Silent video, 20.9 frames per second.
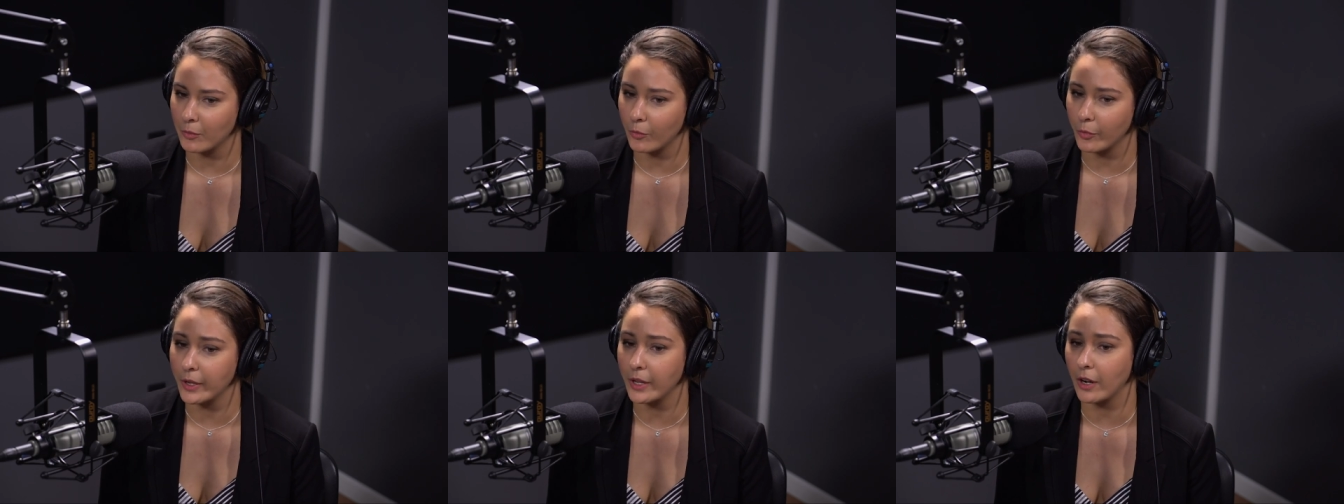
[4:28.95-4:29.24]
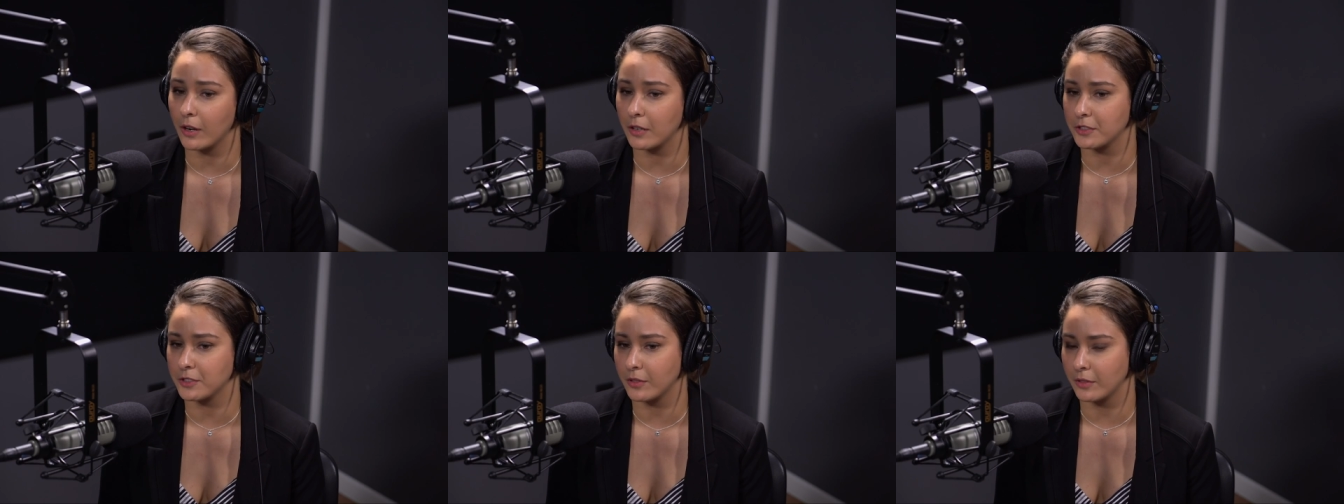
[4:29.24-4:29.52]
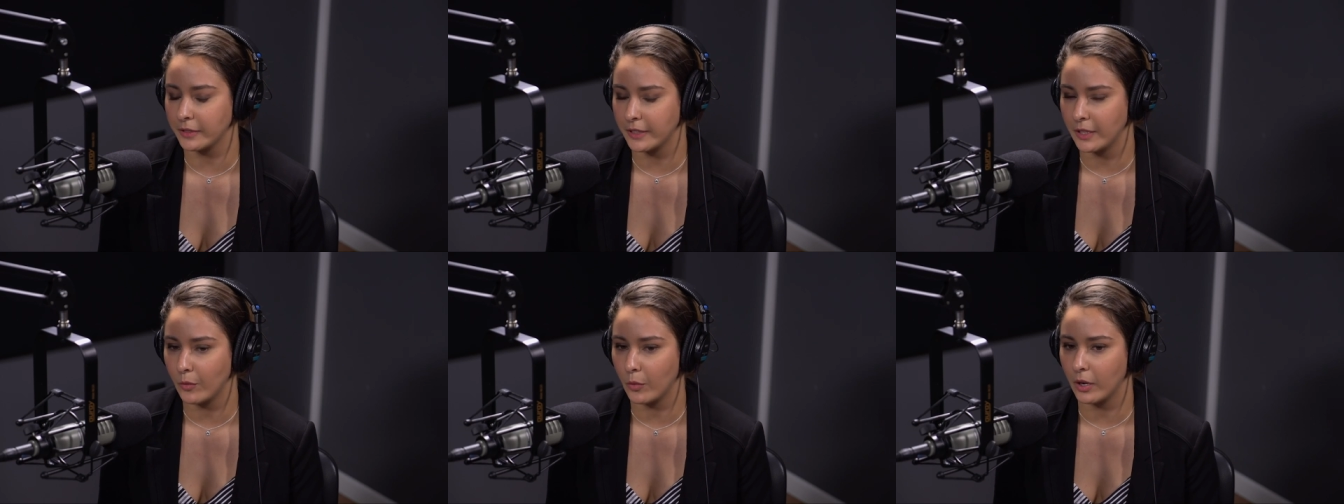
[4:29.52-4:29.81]
We are
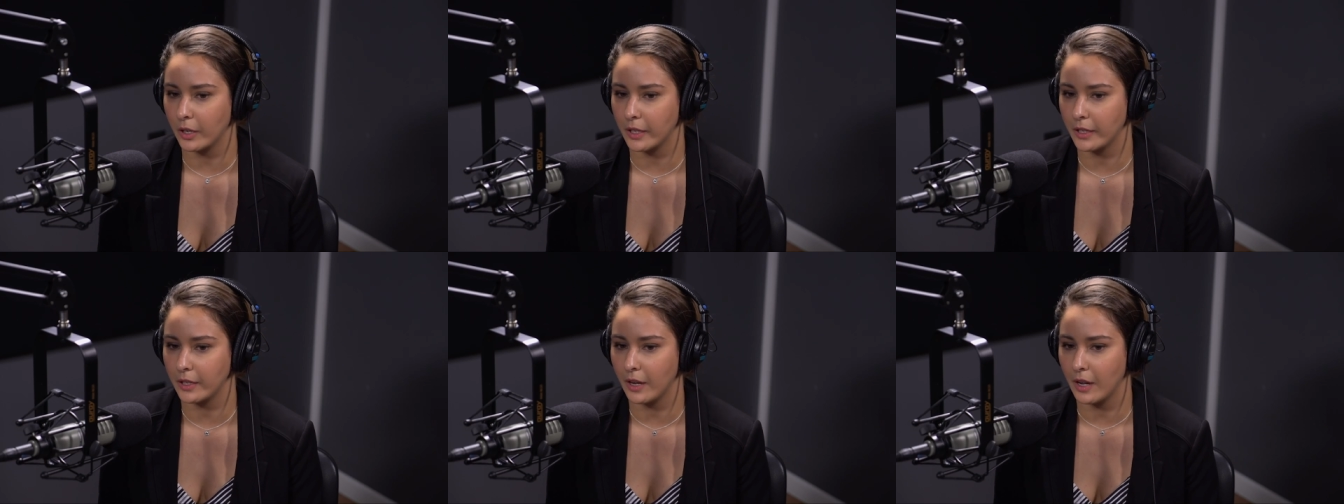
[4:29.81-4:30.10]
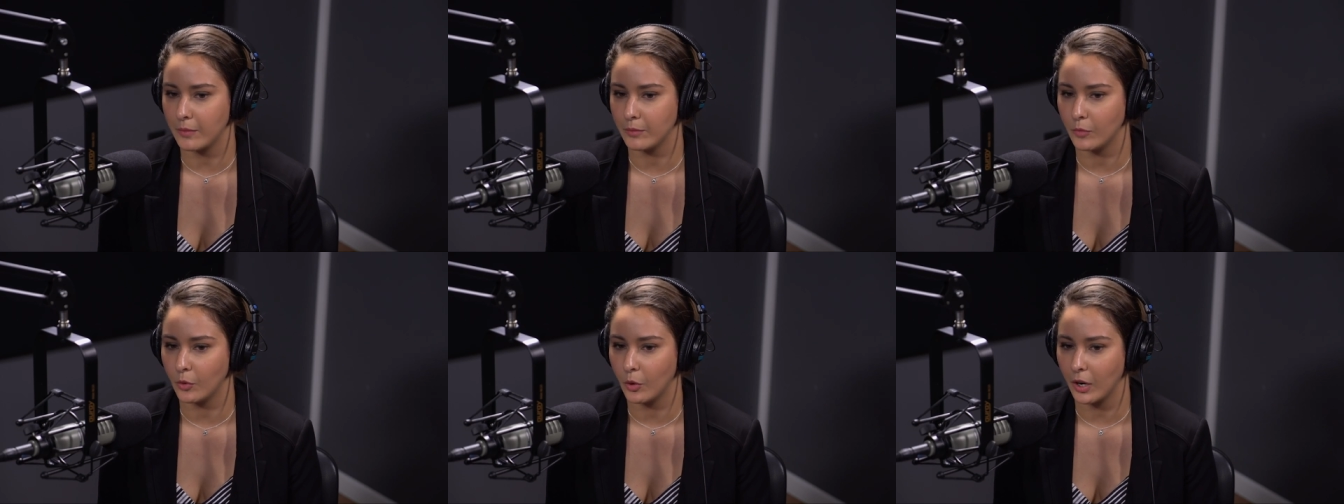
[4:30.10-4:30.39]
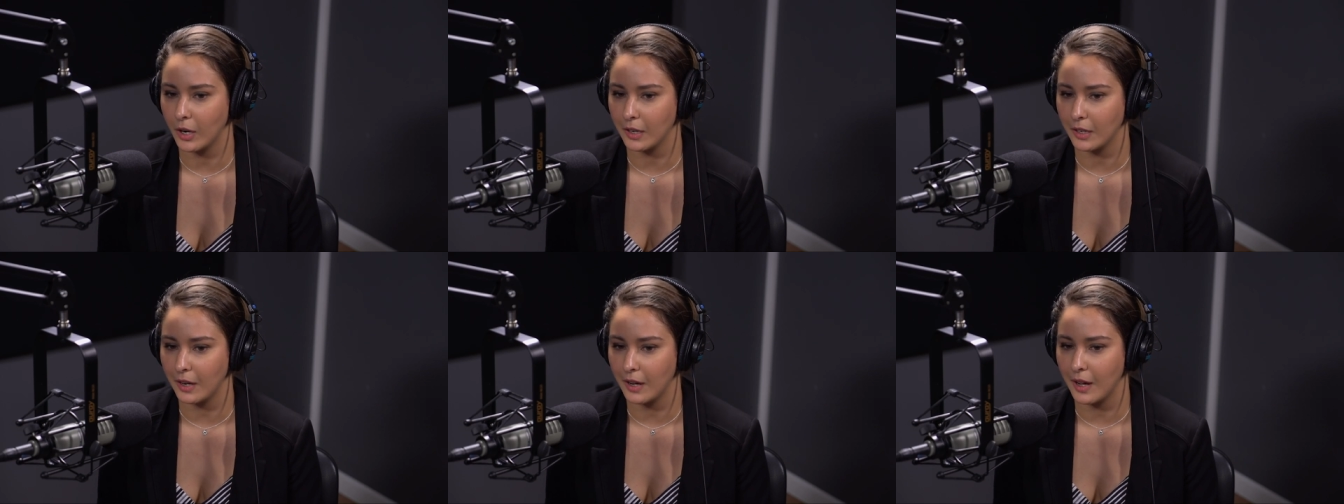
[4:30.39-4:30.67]
certainly working on
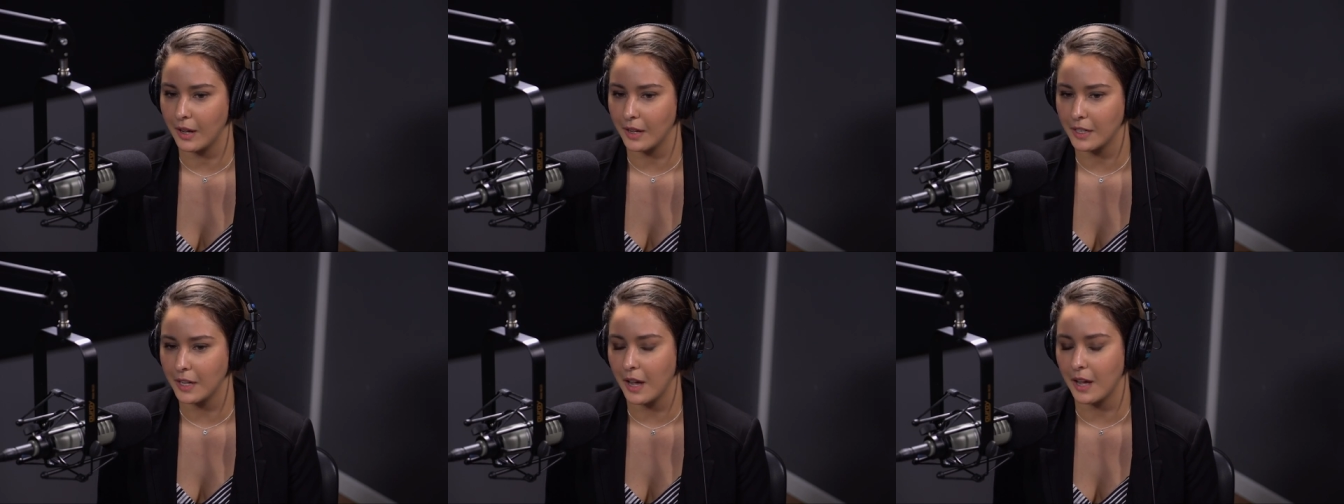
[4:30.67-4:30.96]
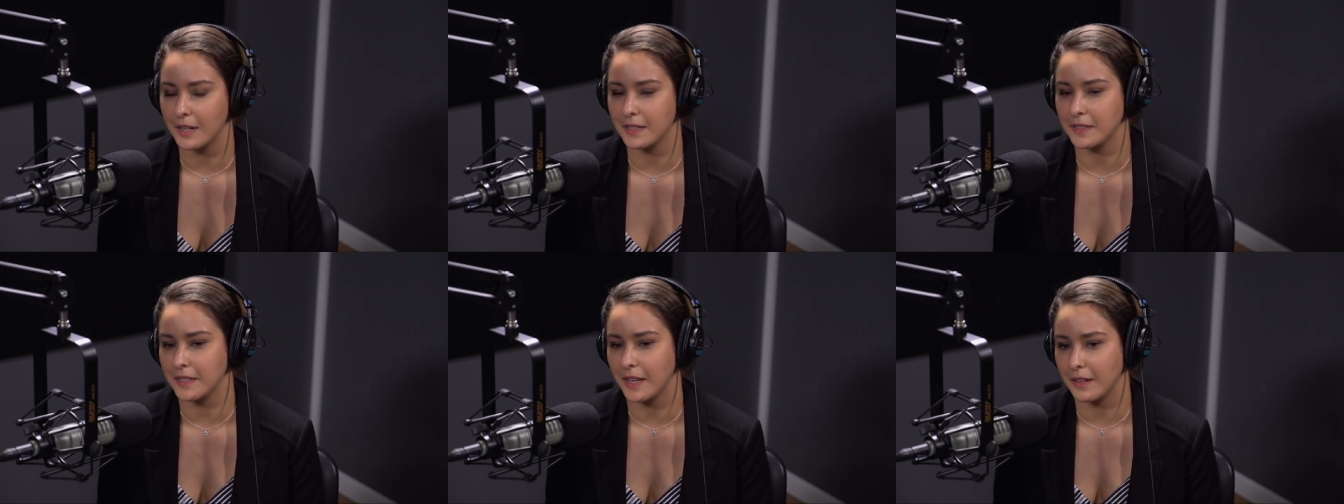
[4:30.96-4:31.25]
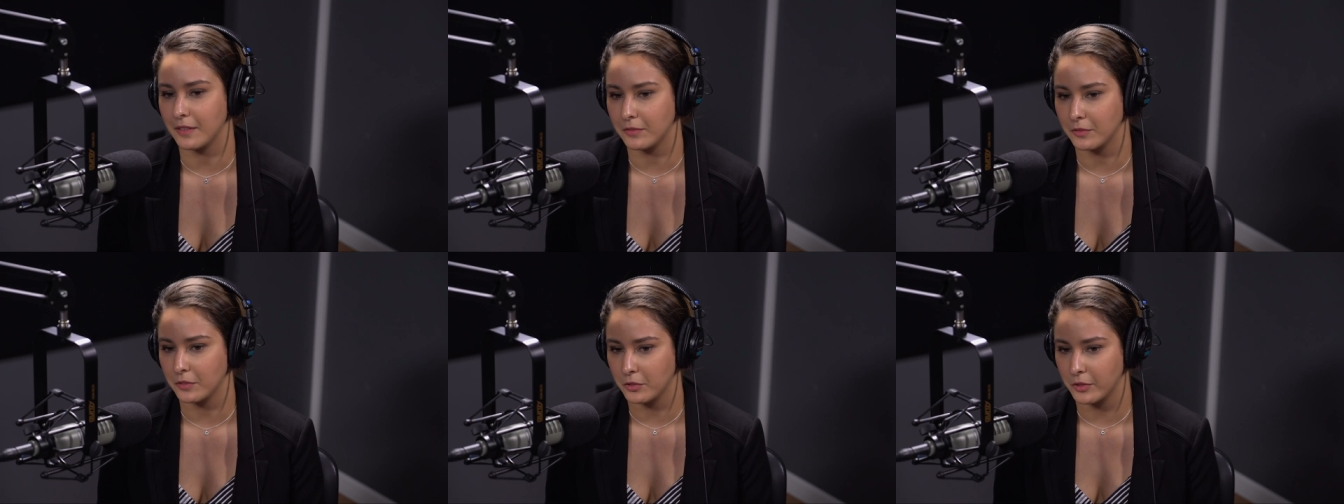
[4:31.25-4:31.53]
more
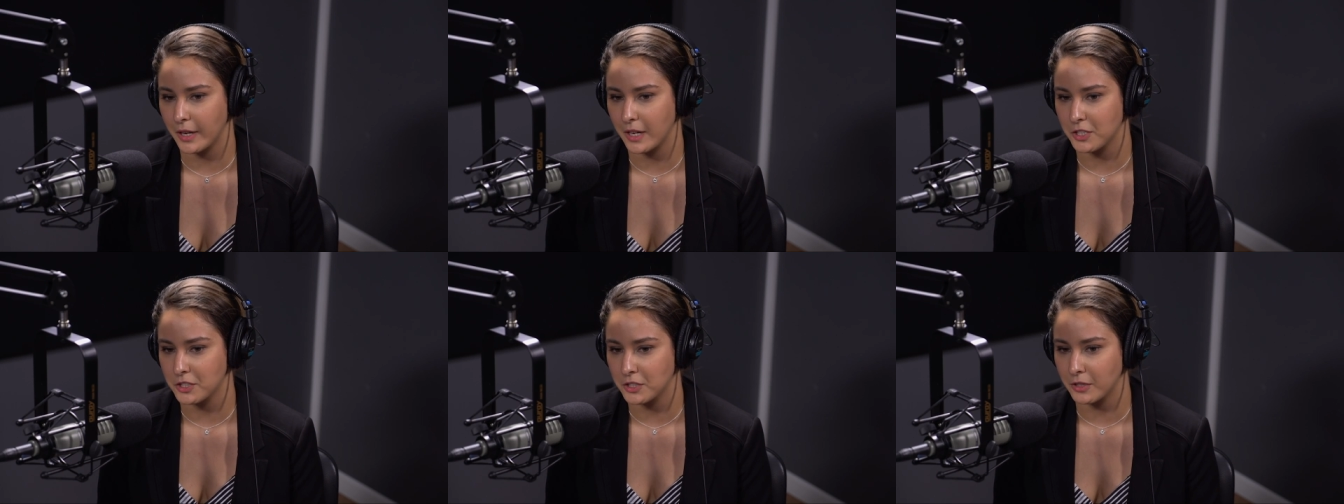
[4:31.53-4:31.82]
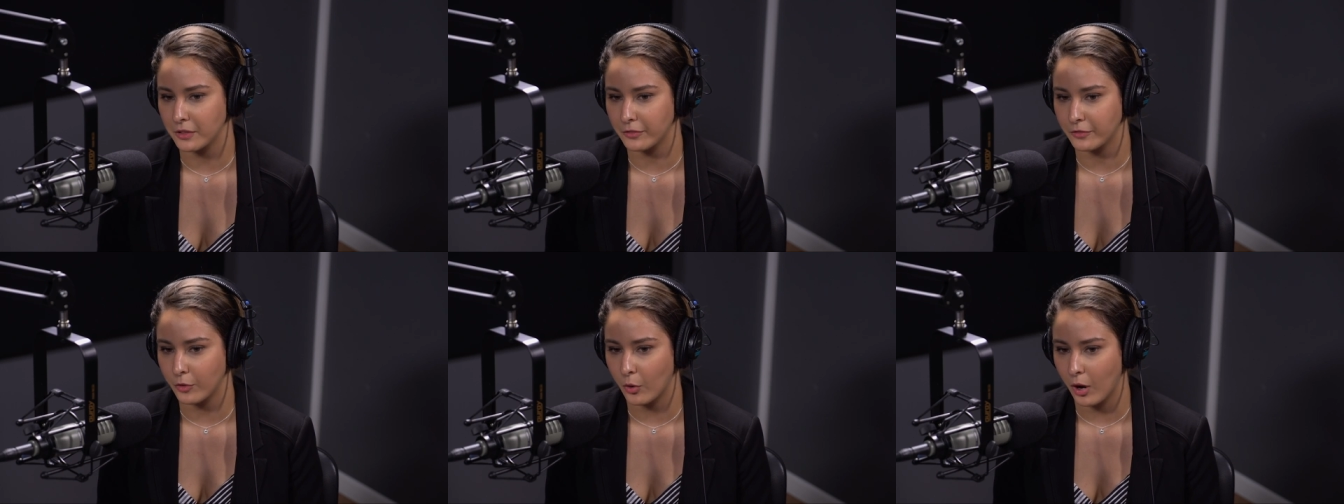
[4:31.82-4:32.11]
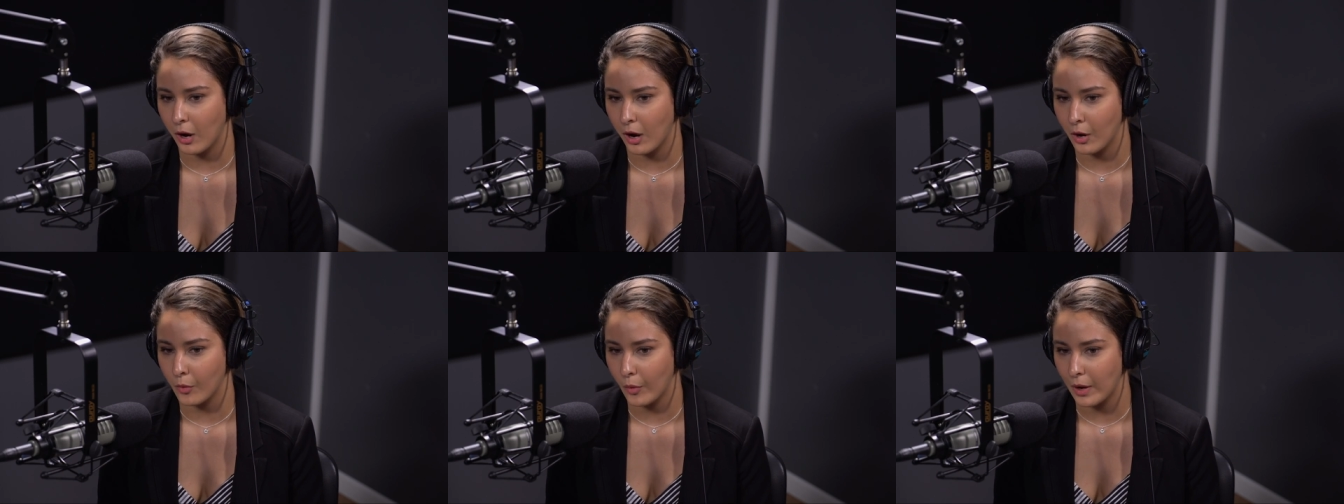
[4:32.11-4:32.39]
content creation for
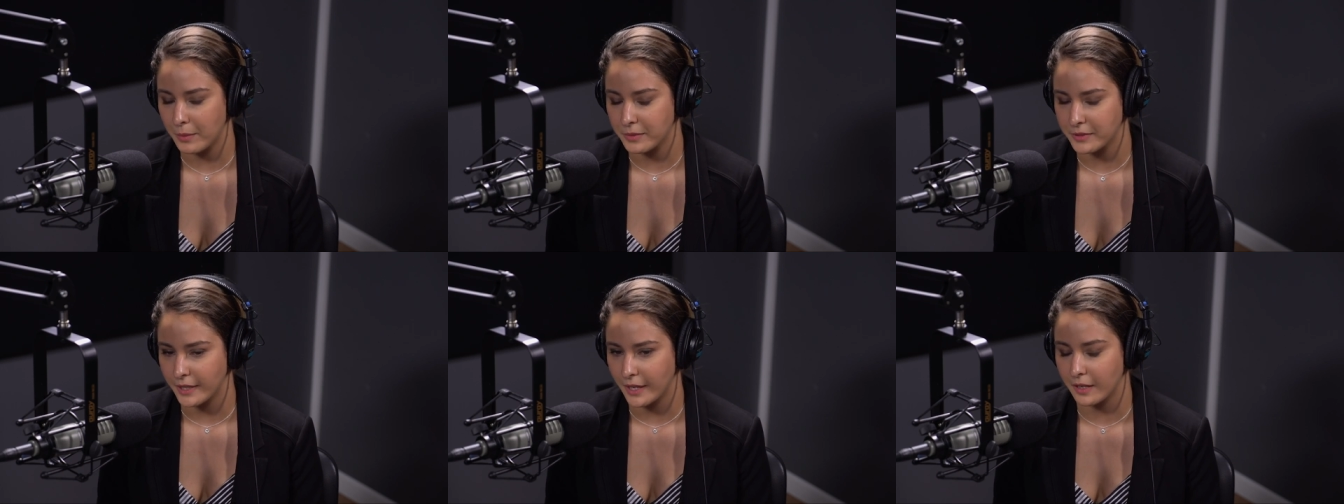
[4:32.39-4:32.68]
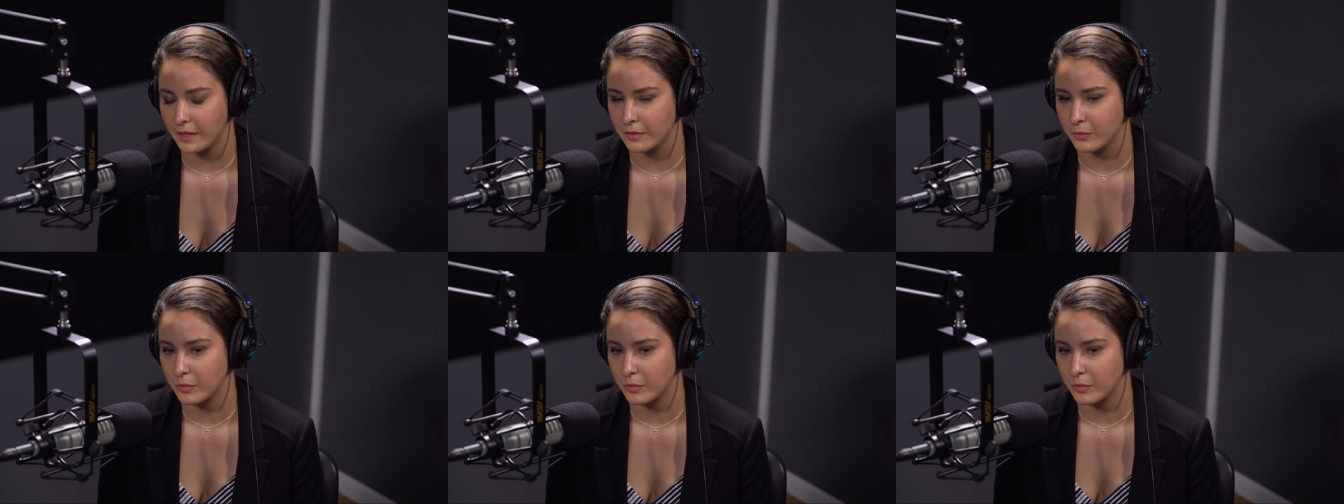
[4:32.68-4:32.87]
our website,